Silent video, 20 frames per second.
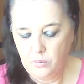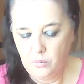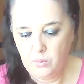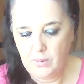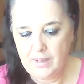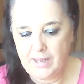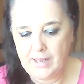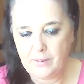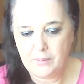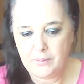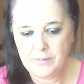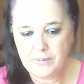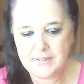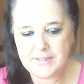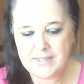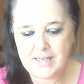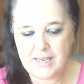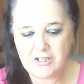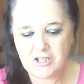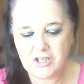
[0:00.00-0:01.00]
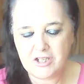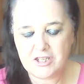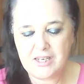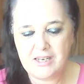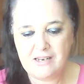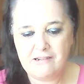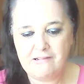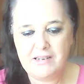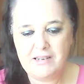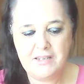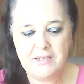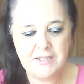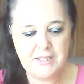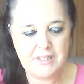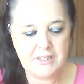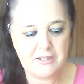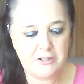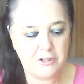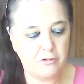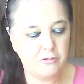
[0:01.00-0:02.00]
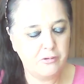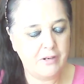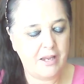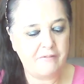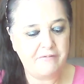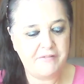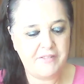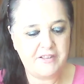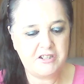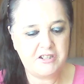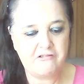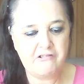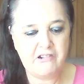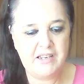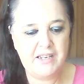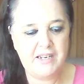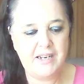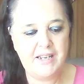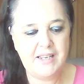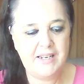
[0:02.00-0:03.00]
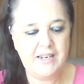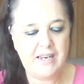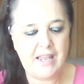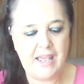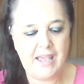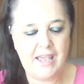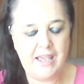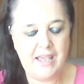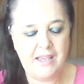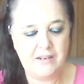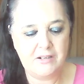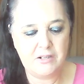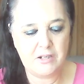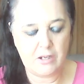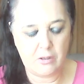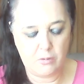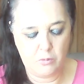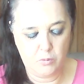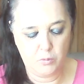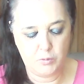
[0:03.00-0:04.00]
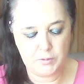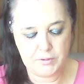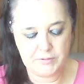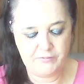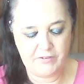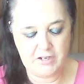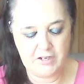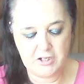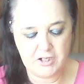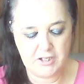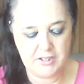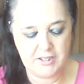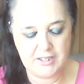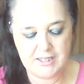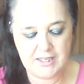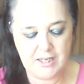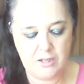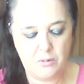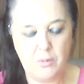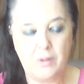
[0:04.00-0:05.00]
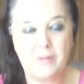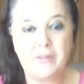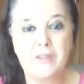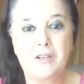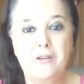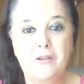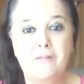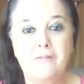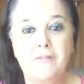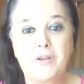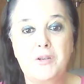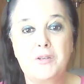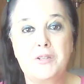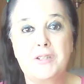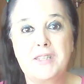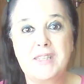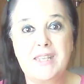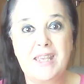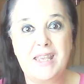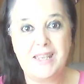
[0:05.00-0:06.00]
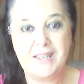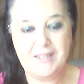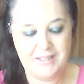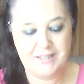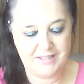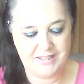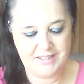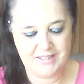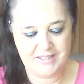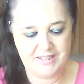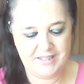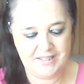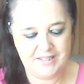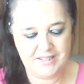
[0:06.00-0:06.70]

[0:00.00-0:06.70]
Wow, Sagittarius, still love this reading, and we'll finish and see what the universe says.